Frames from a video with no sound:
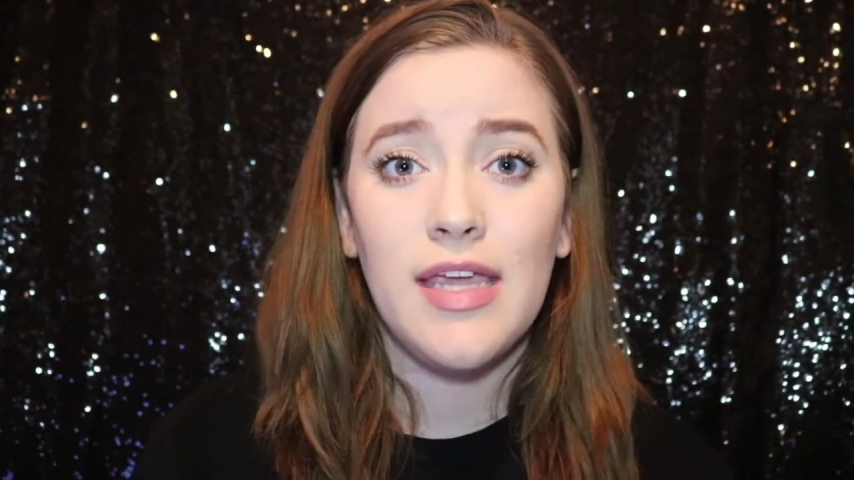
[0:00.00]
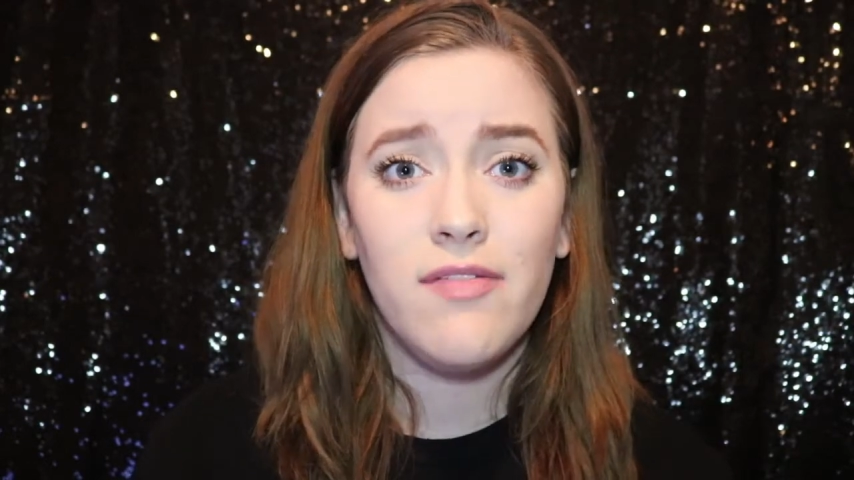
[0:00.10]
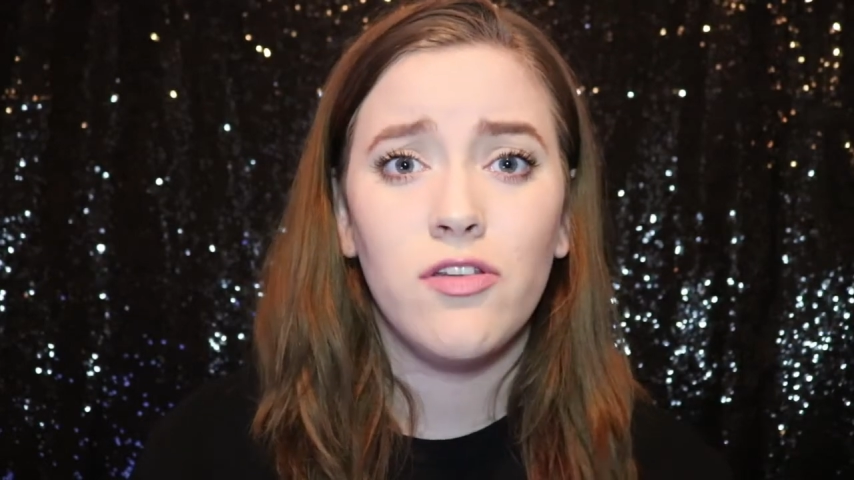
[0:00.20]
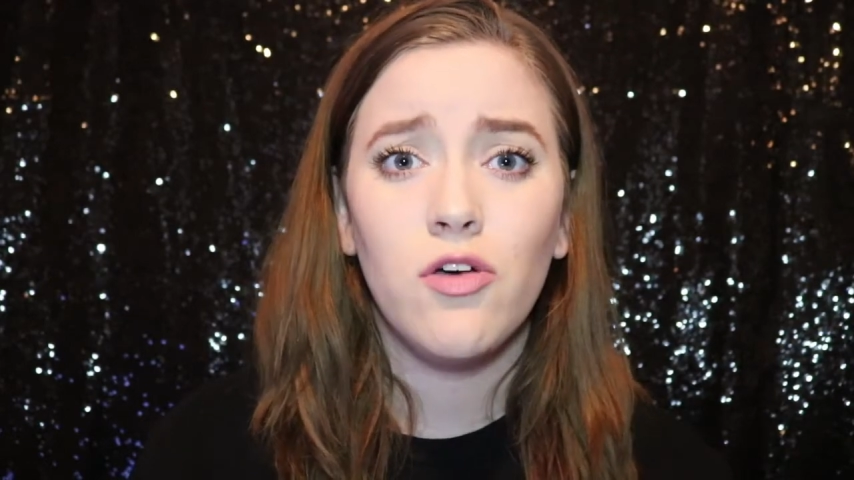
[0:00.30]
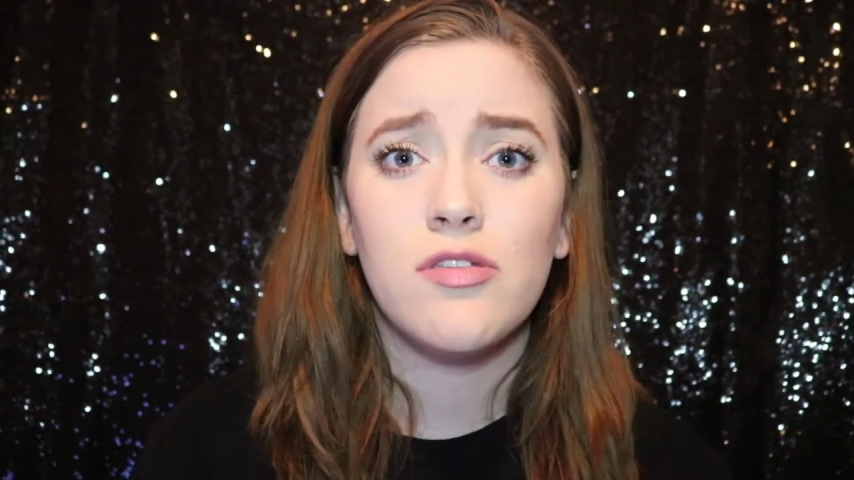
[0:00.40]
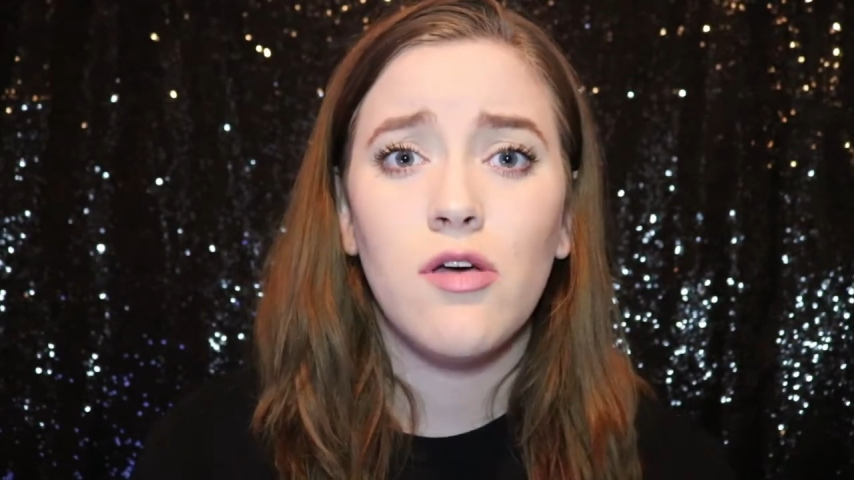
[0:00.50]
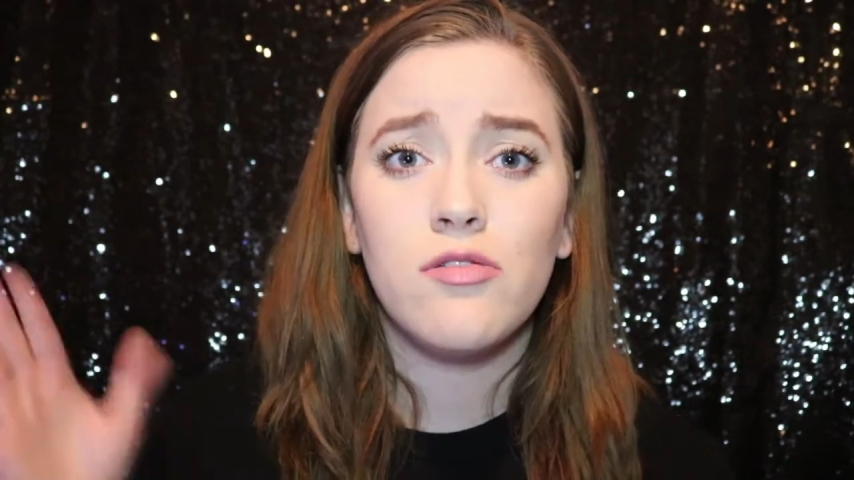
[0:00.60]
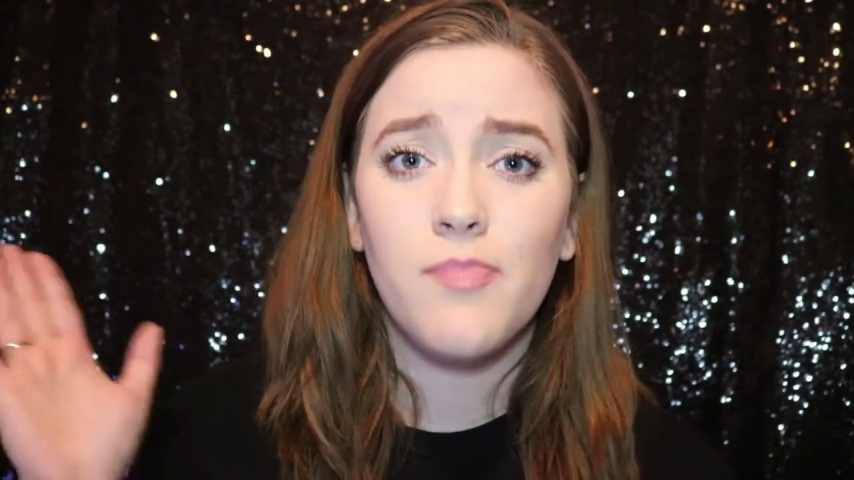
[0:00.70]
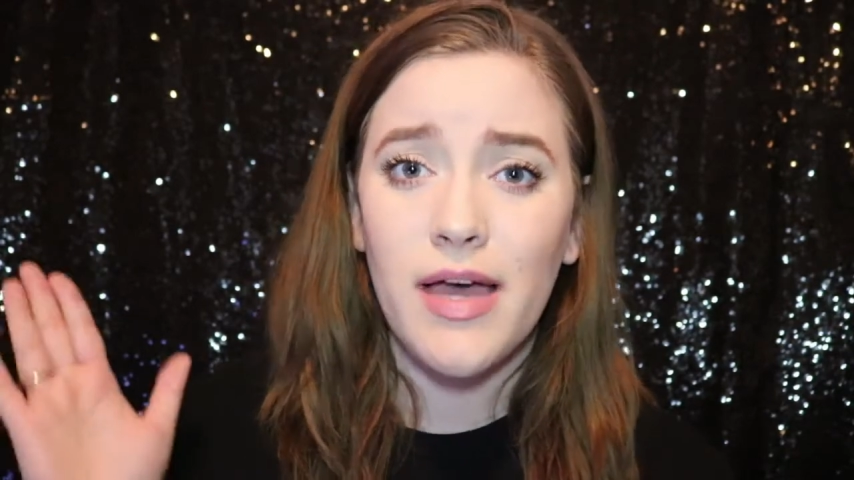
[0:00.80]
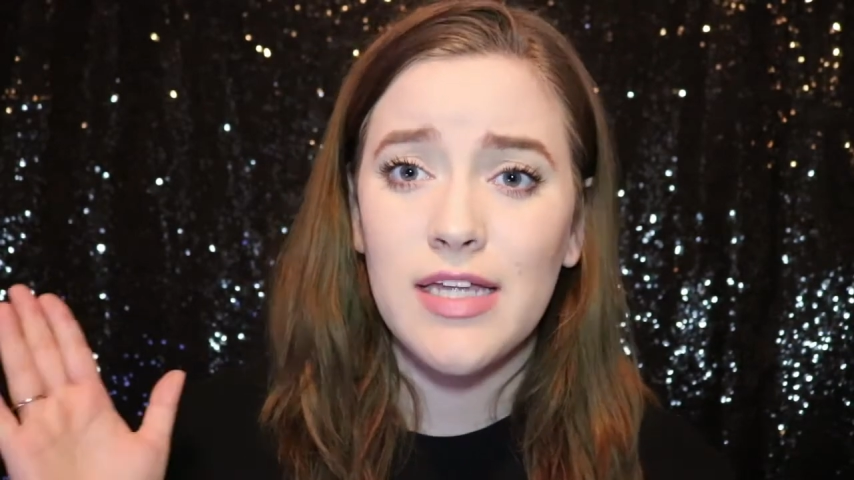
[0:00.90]
Even though
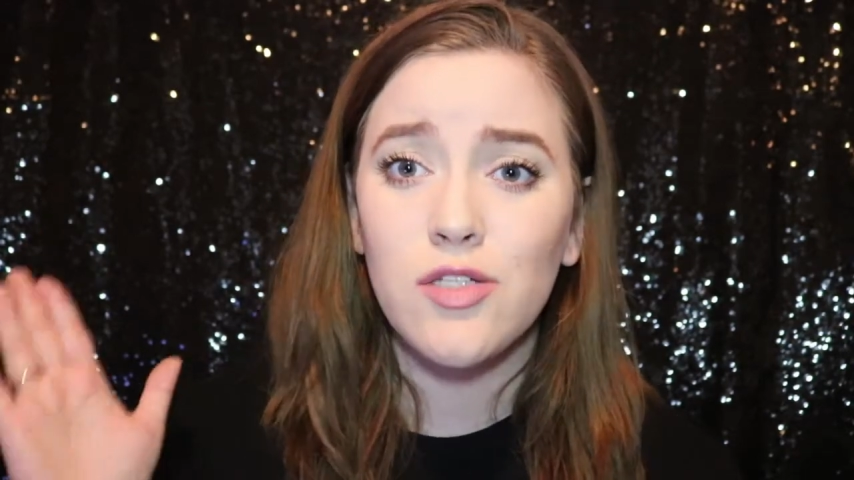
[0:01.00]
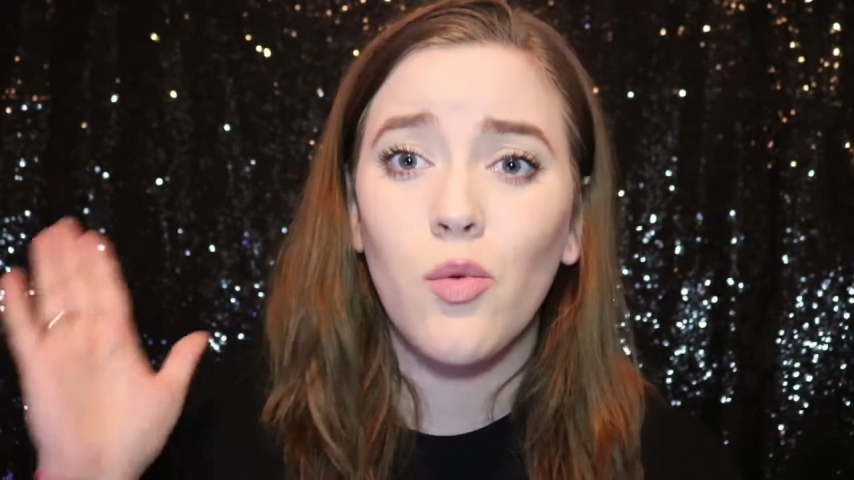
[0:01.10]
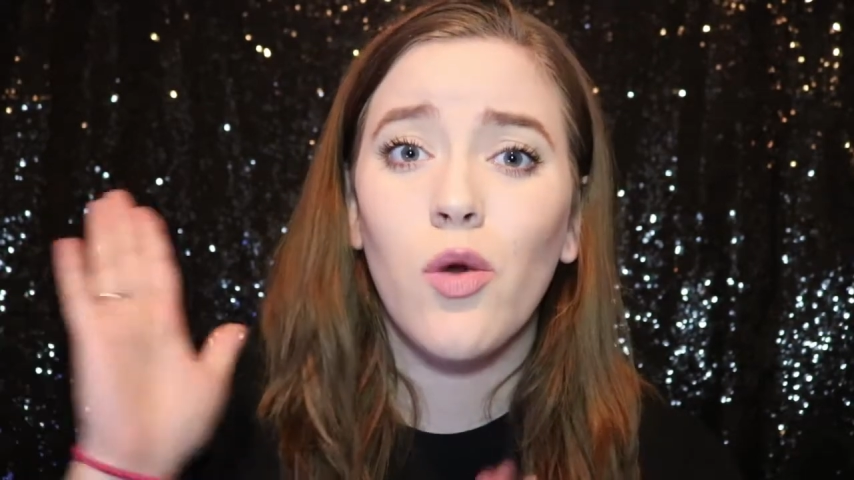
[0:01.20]
those beds